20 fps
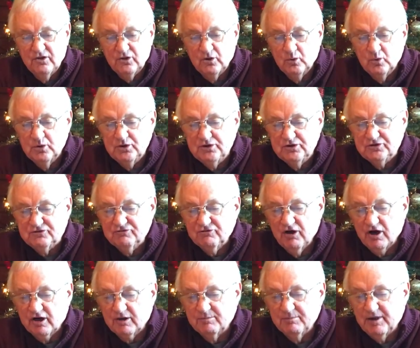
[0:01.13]
The Wooden
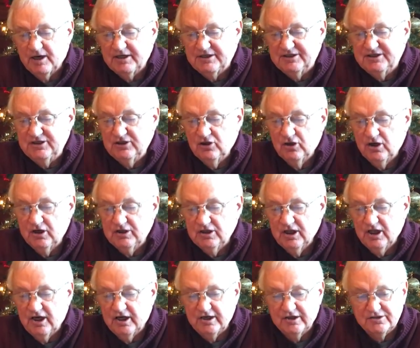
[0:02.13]
Truck by Dion
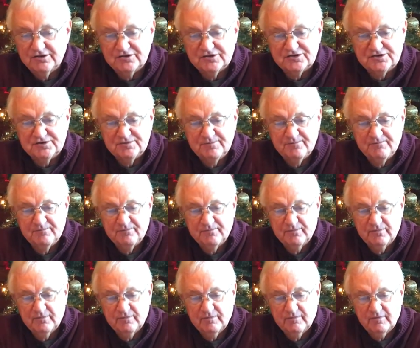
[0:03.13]
Lyons.
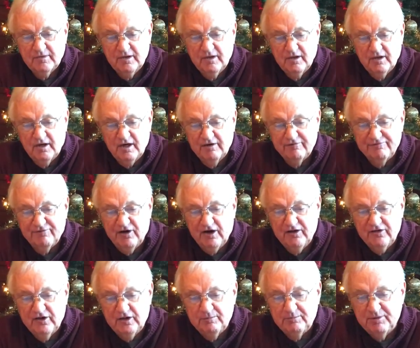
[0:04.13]
I
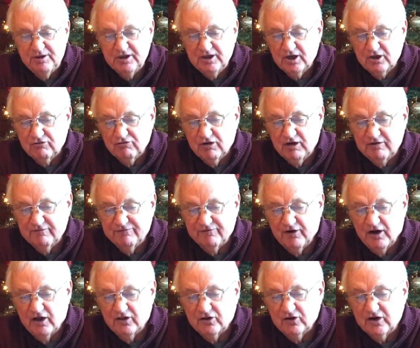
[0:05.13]
find that being a
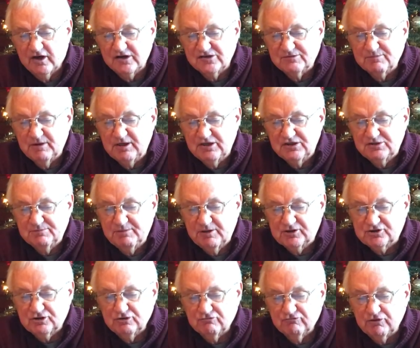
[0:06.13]
grandfather has many
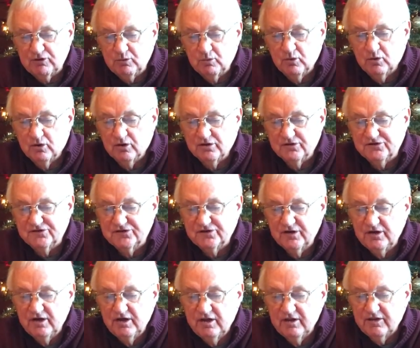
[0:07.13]
special rewards
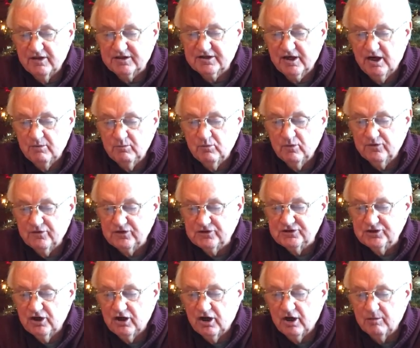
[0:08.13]
that come with the
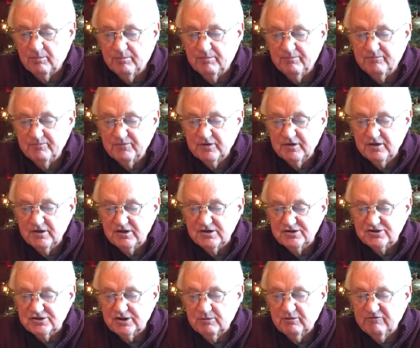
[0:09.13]
job.
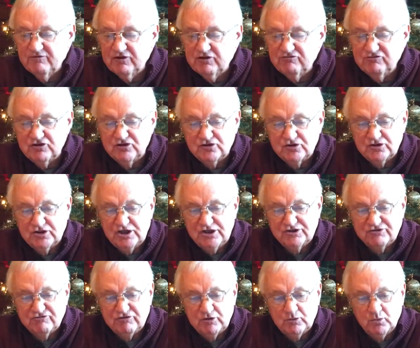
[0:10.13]
Some of
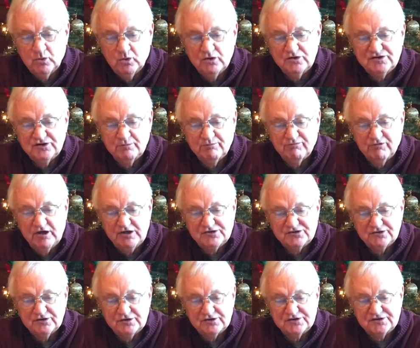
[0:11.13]
these rewards are
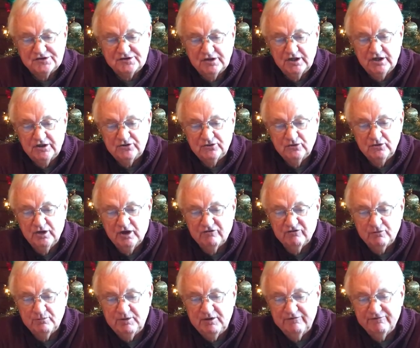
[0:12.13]
priceless and to
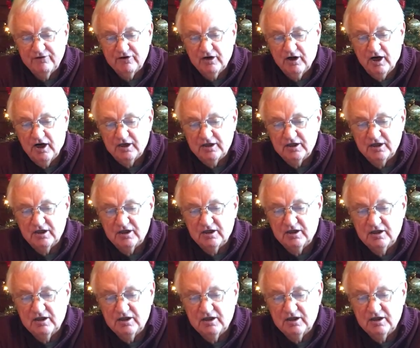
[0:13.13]
never be forgotten.